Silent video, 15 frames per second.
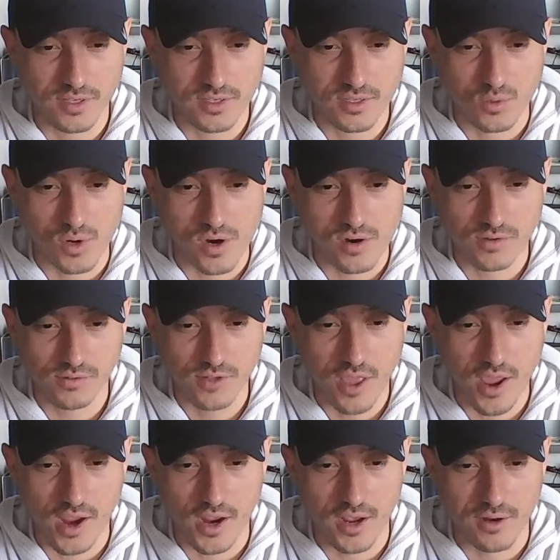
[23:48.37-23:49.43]
squared,
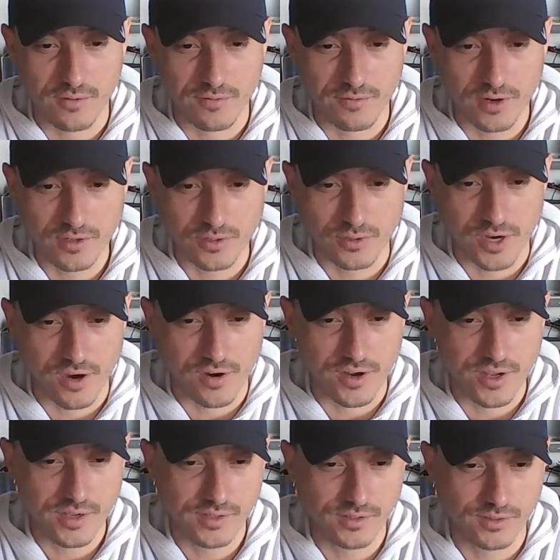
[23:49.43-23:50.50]
and frontal
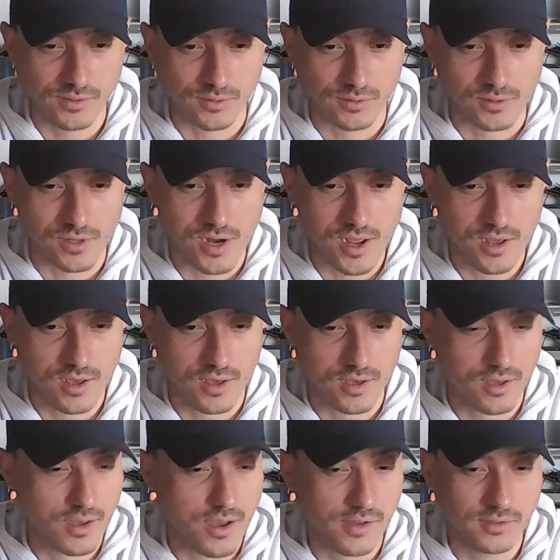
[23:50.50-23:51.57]
area, or
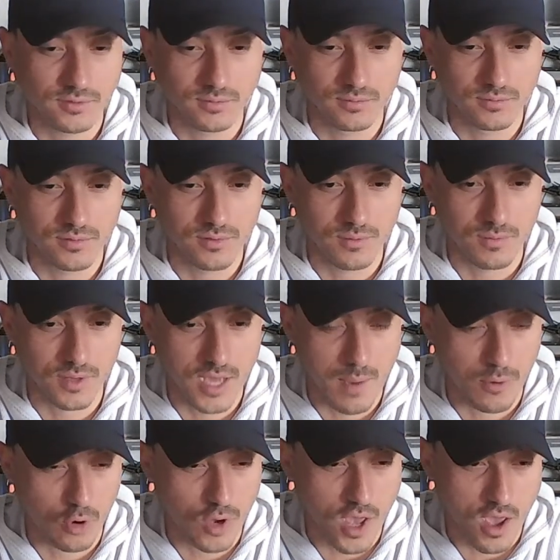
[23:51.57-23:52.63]
A,
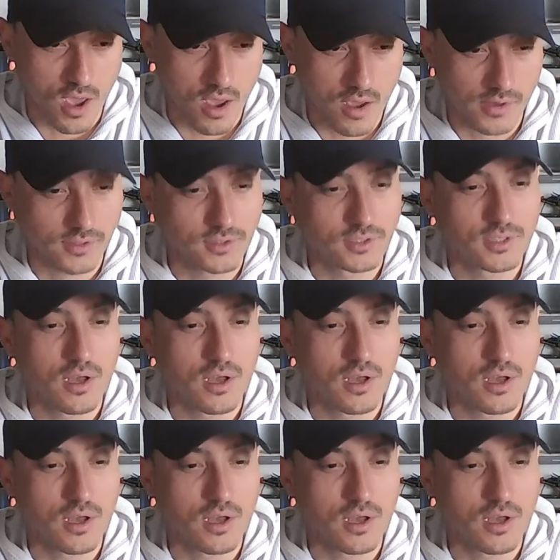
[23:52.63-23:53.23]
capital A.